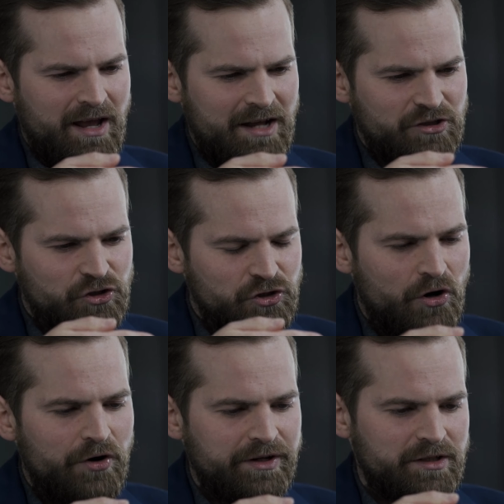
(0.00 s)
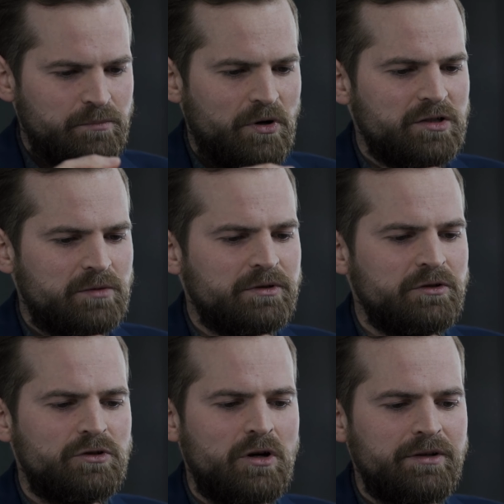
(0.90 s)
as short as possible.
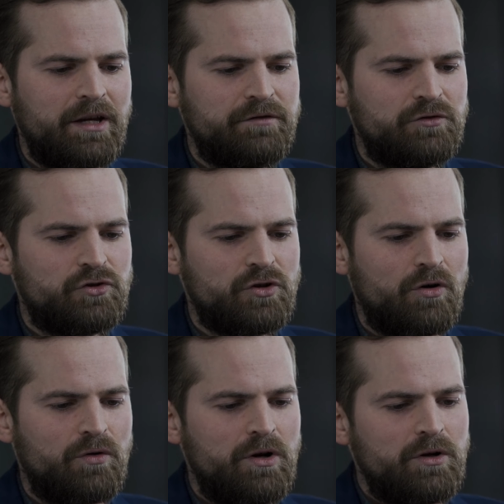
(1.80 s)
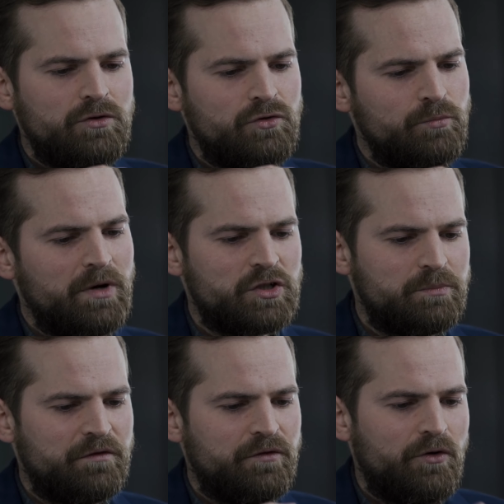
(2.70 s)
You don't have to show too much
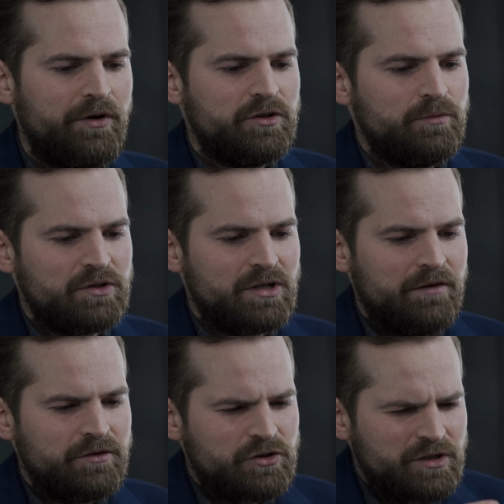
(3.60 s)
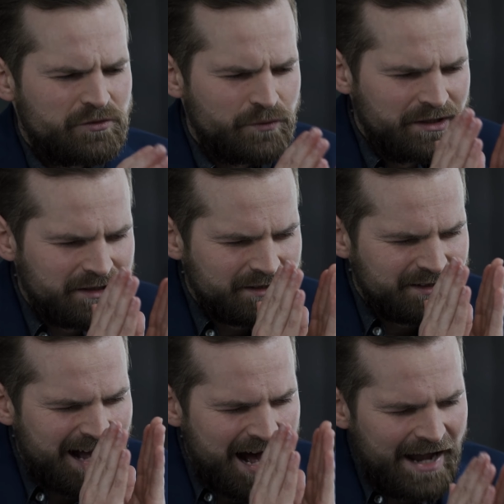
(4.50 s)
before and too much after, just really the
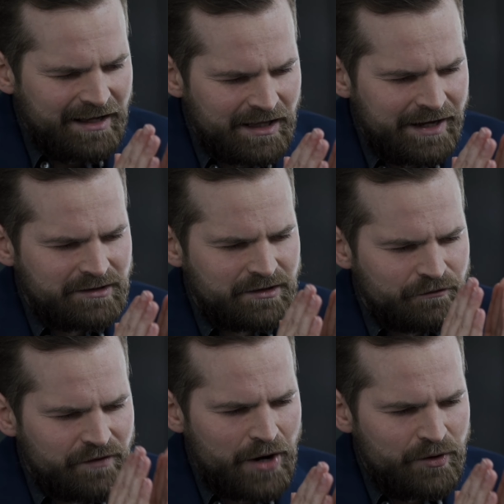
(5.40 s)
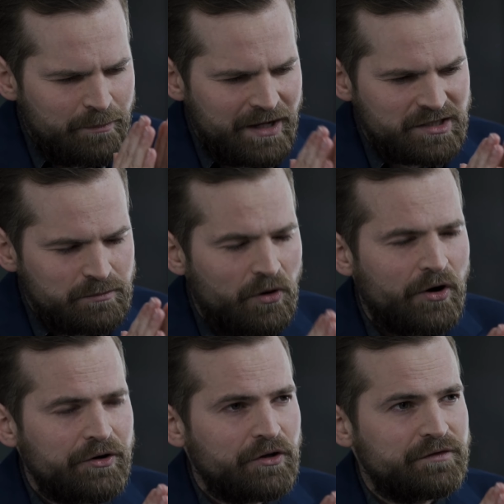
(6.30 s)
highlight, the very best
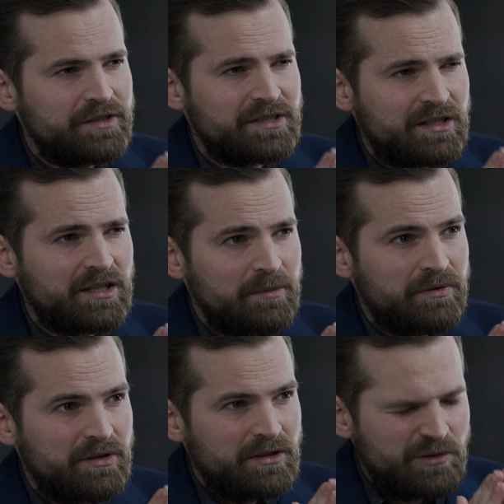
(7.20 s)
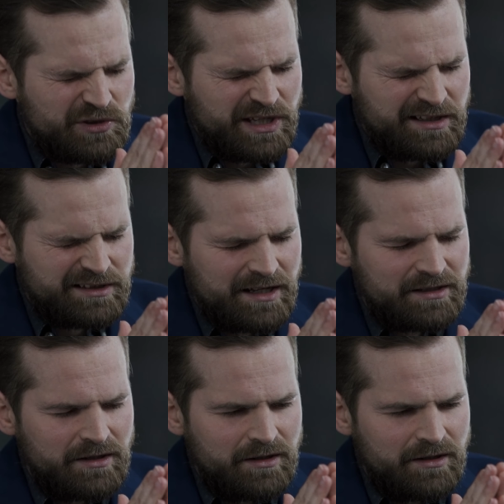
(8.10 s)
part of this clip. You take that,